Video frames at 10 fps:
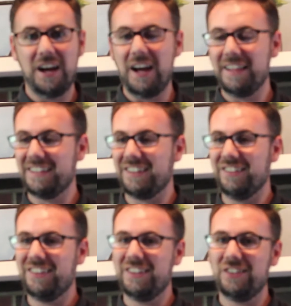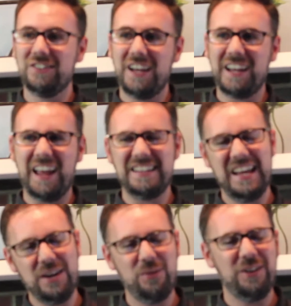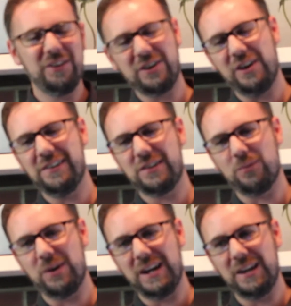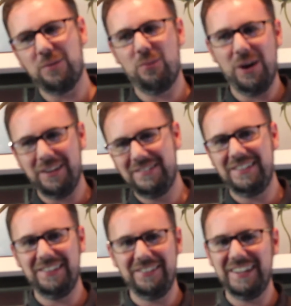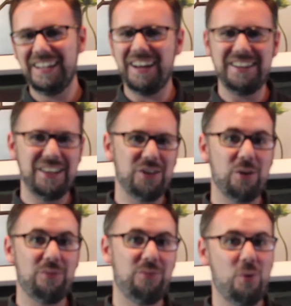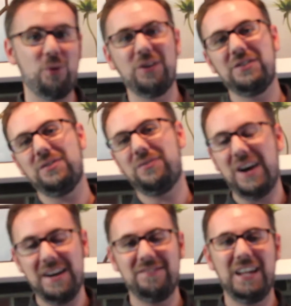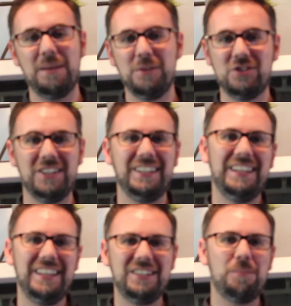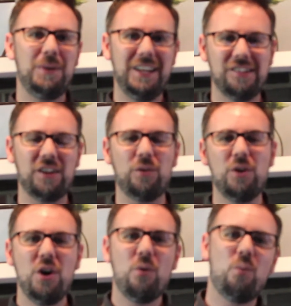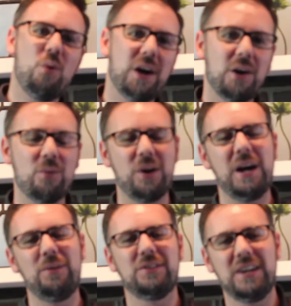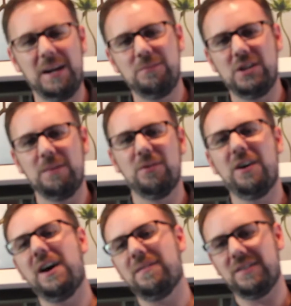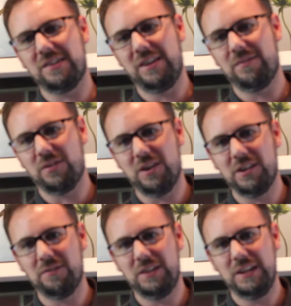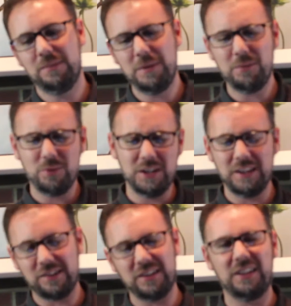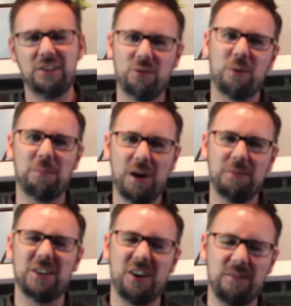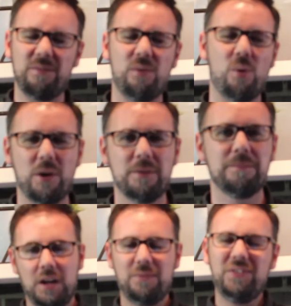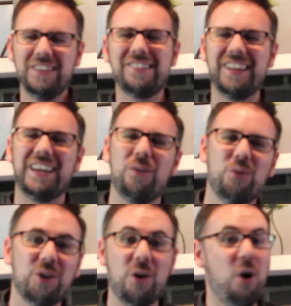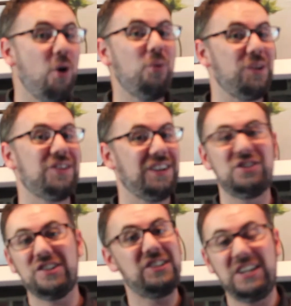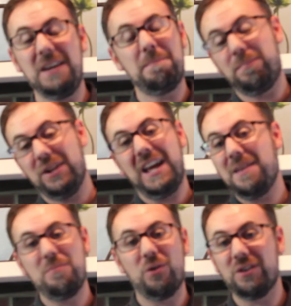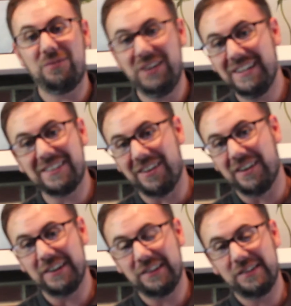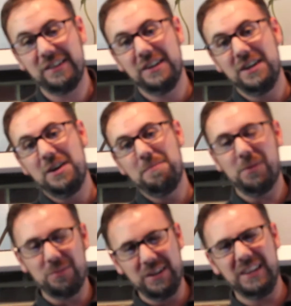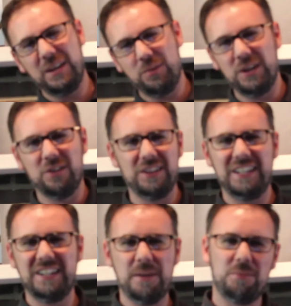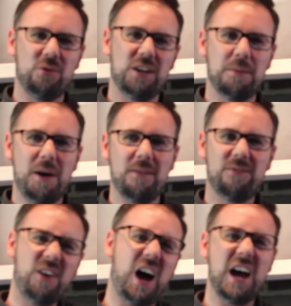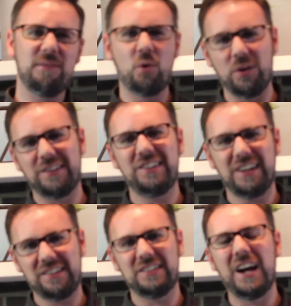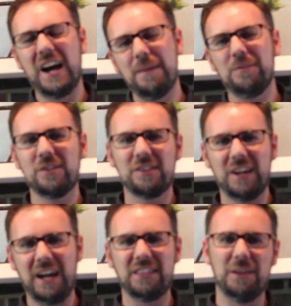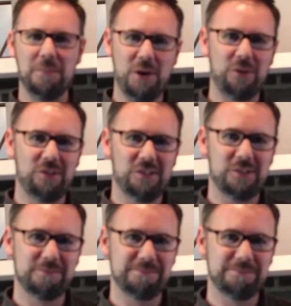I like to look at their deck and take one of their cards away while dealing another 4 to 5 damage. It depends on where we're at with Time Chamber, obviously, for all of these, but realistically, we're probably on 4. It feels like we're always going to just keep playing more defend cards, but really, we only end up doing about 5 or 6 times at the most.